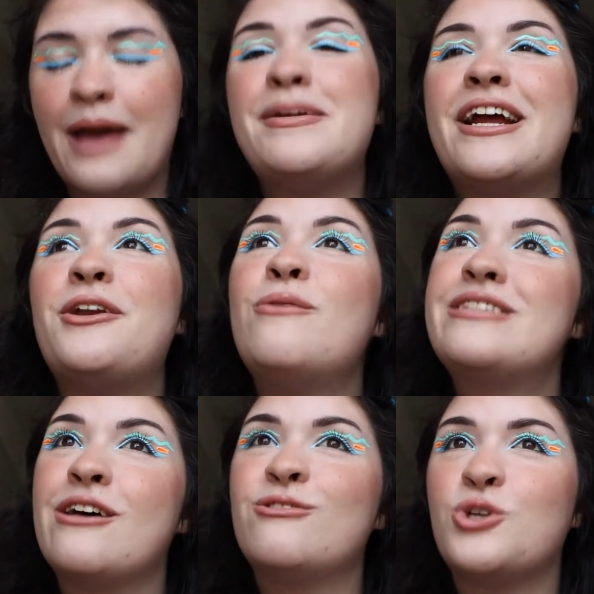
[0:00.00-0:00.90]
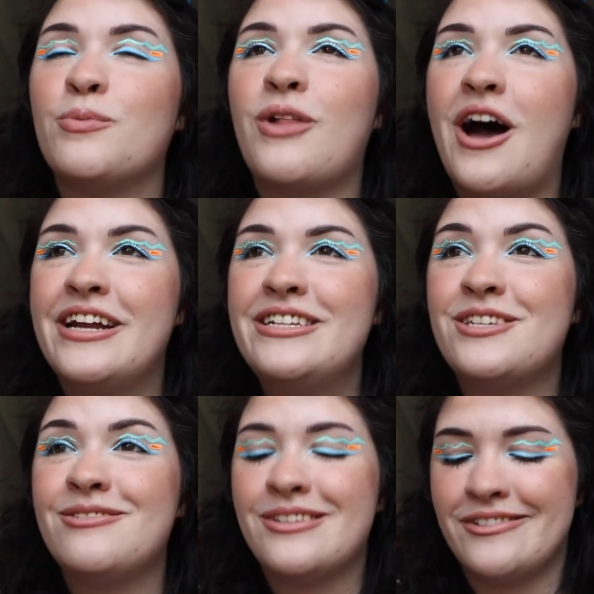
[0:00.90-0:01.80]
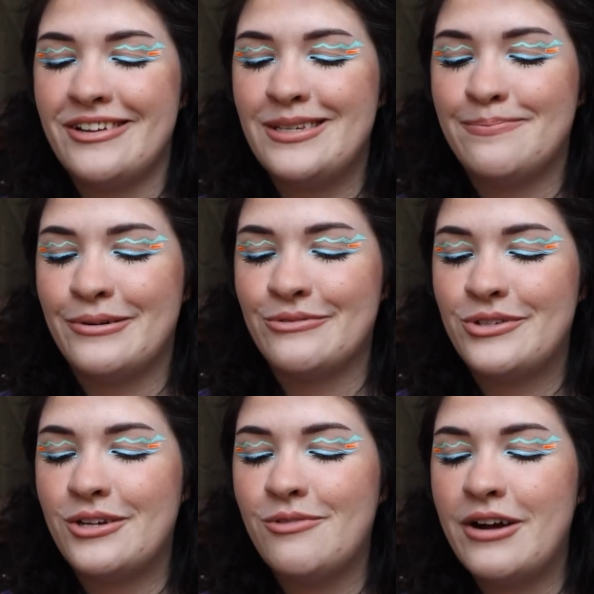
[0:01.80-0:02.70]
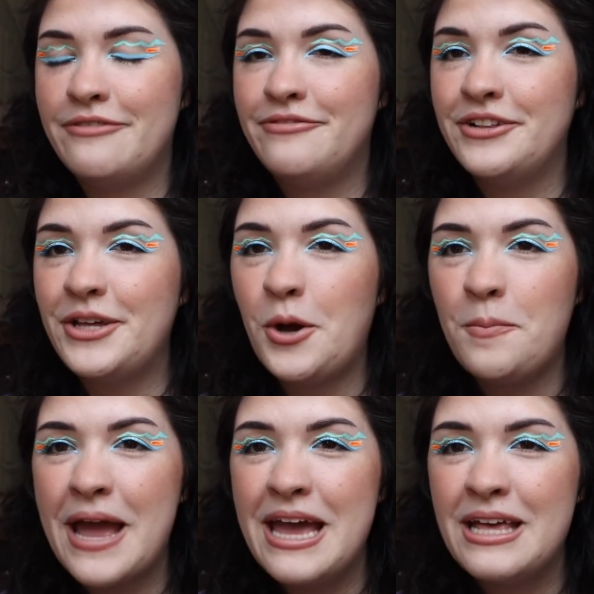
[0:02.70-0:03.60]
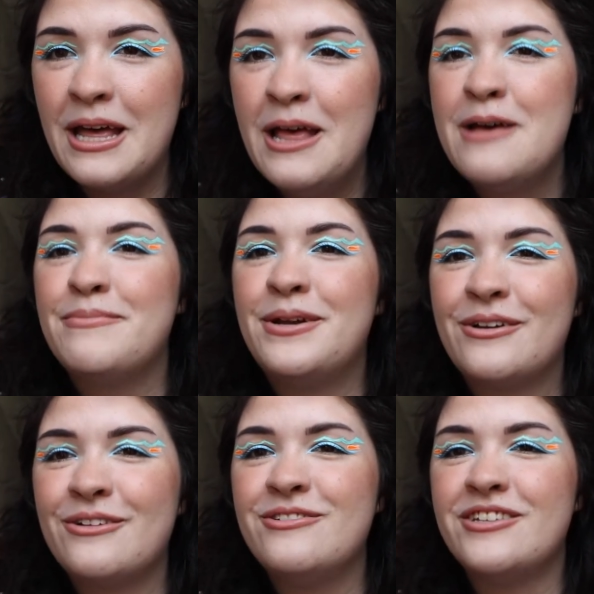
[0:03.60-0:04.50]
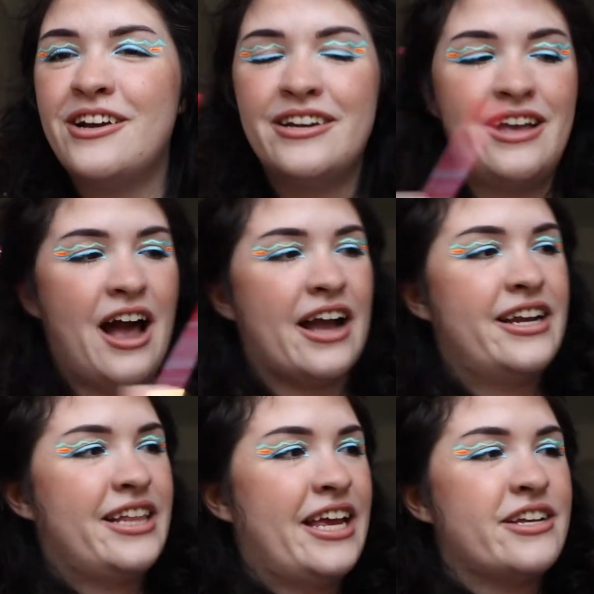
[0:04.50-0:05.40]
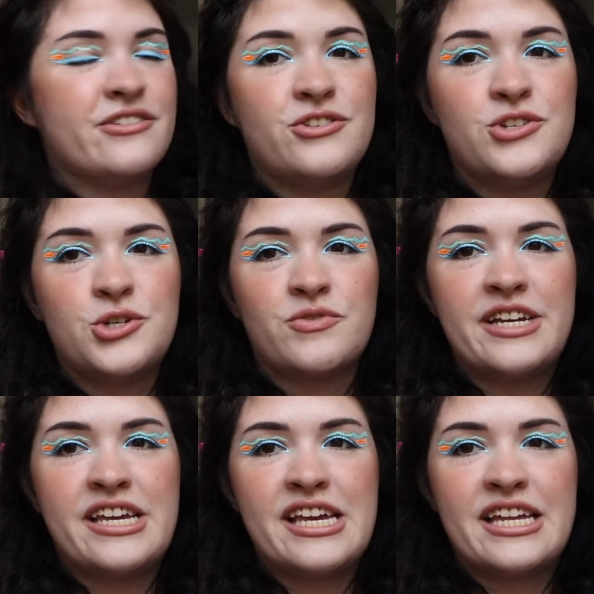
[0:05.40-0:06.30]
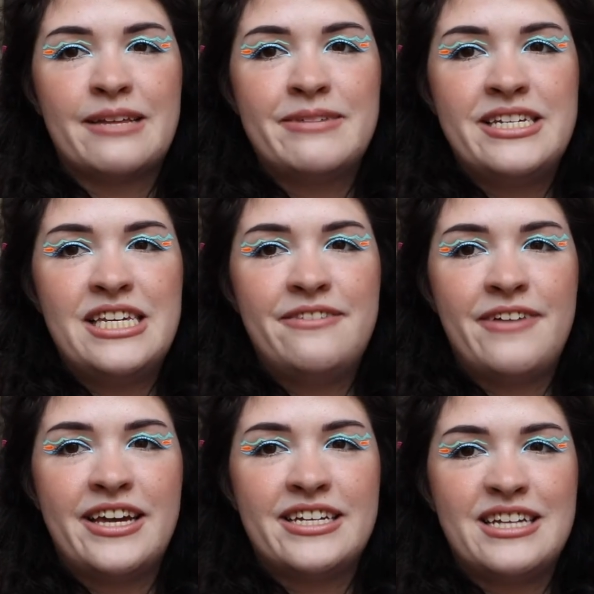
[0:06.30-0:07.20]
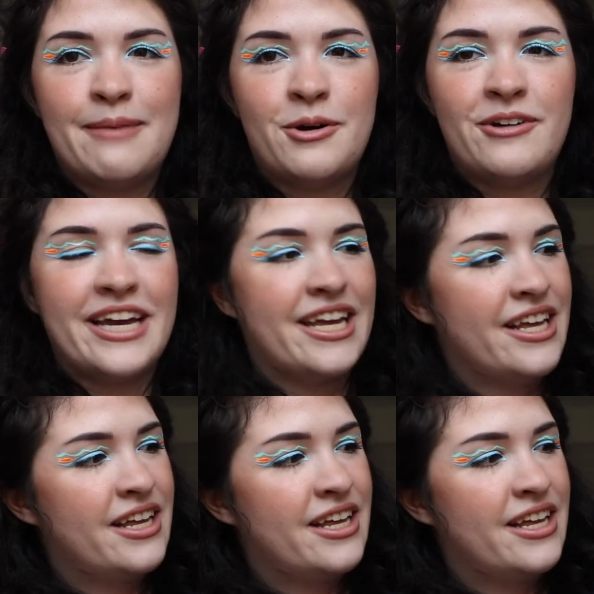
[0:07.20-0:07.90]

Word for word: I mean, I know it's ultra blotted, so it's not supposed to go on fully opaque, but it goes on kind of like streaky. Let me see if I can demo it.